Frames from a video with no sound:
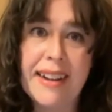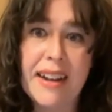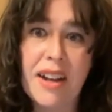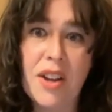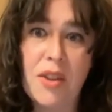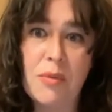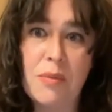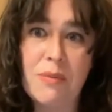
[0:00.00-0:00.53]

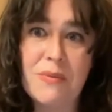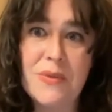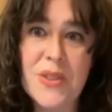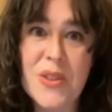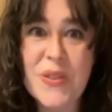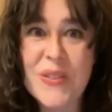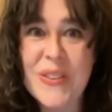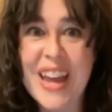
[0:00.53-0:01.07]

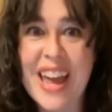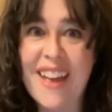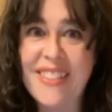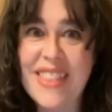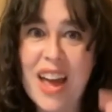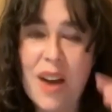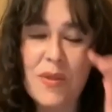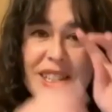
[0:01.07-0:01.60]
So yeah,
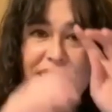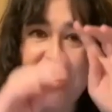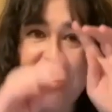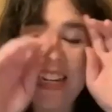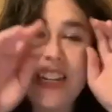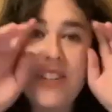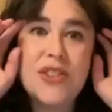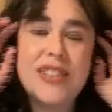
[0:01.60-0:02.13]
that was an
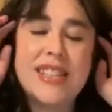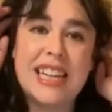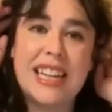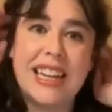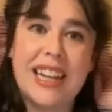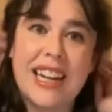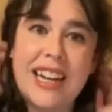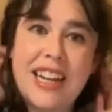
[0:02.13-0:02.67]

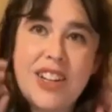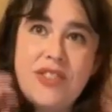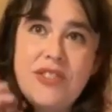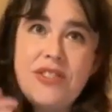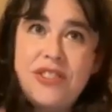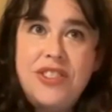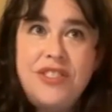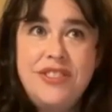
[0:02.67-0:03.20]
interesting kind
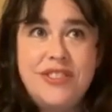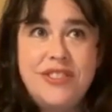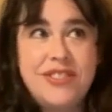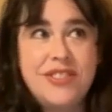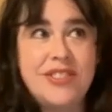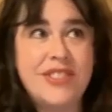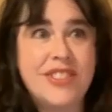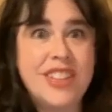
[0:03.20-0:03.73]
of,
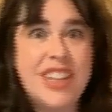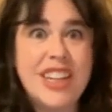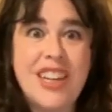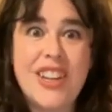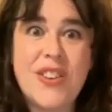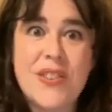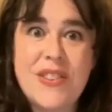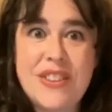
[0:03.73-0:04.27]
you
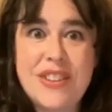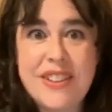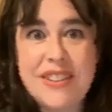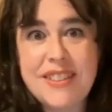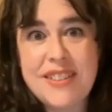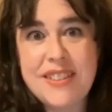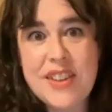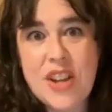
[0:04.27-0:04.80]
know,
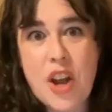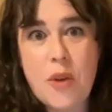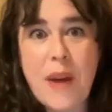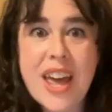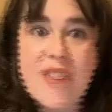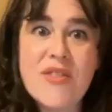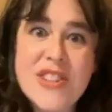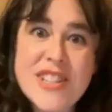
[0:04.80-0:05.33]

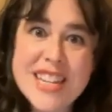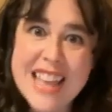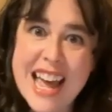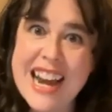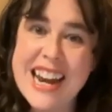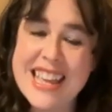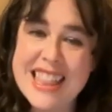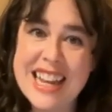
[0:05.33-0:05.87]
arrival to
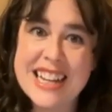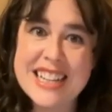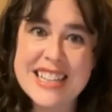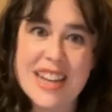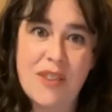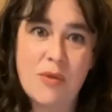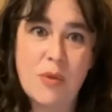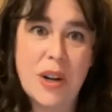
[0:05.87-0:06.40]
that. I think as
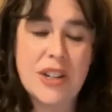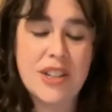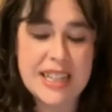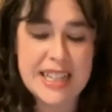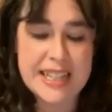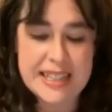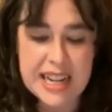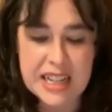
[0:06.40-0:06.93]
I've worked on
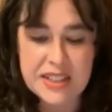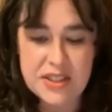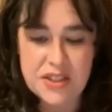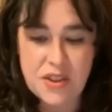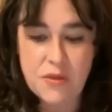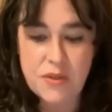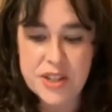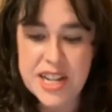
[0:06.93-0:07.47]
these texts
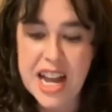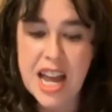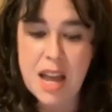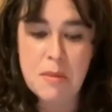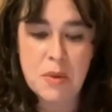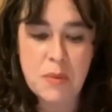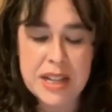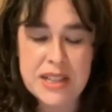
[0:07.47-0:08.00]
over time
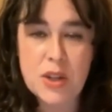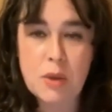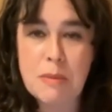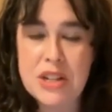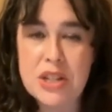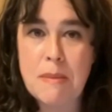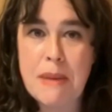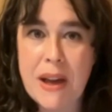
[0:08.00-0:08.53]
and read so
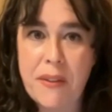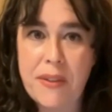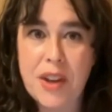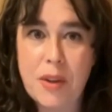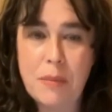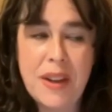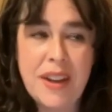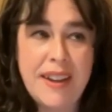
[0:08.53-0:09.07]
much about
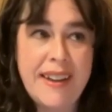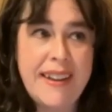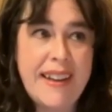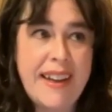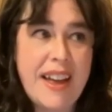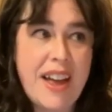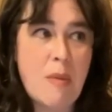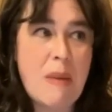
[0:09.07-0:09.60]
them,
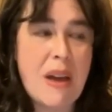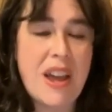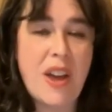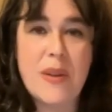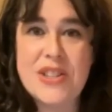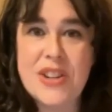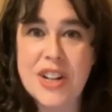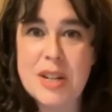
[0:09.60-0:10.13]
I
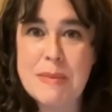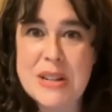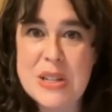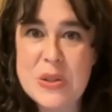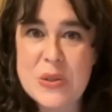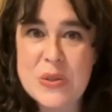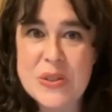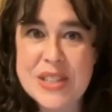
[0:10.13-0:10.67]
always talk to my
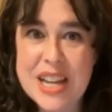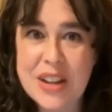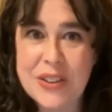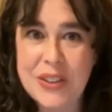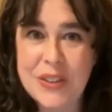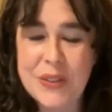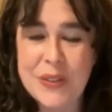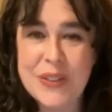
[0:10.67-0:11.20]
students how
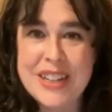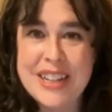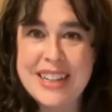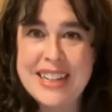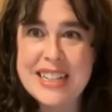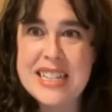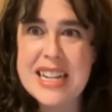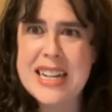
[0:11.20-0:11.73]
you
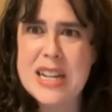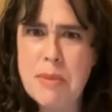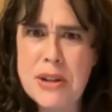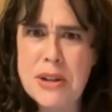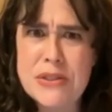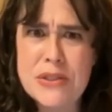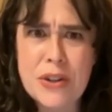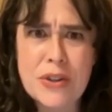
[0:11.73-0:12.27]
tend to
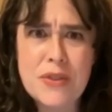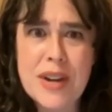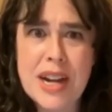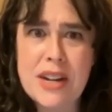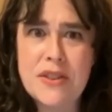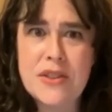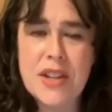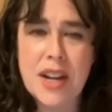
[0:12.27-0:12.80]
put certain
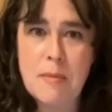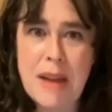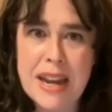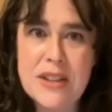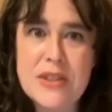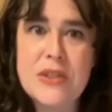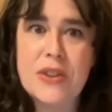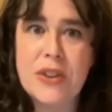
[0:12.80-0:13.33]
writers on a
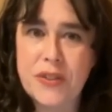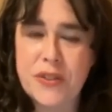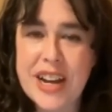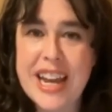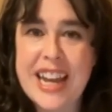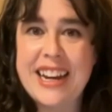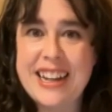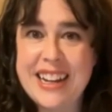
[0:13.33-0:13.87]
pedestal,
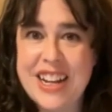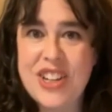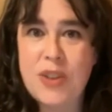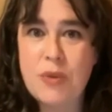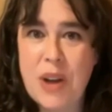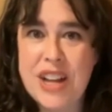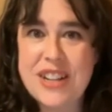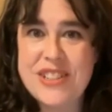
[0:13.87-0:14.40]
right? And
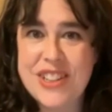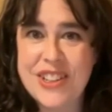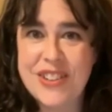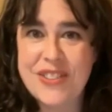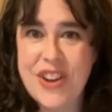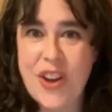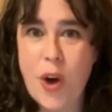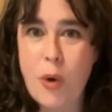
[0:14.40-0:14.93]
you want
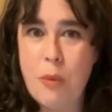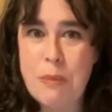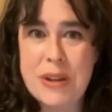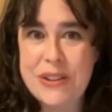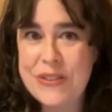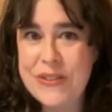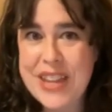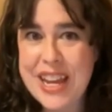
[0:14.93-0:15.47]
to hope
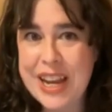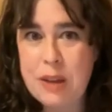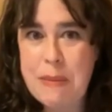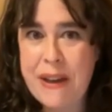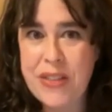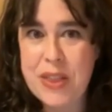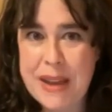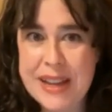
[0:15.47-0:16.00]
and think
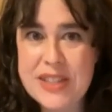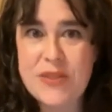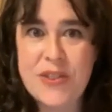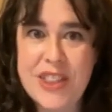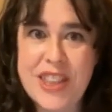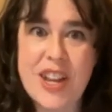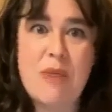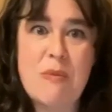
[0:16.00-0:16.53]
about the best
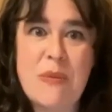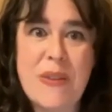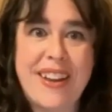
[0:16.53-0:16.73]
for them.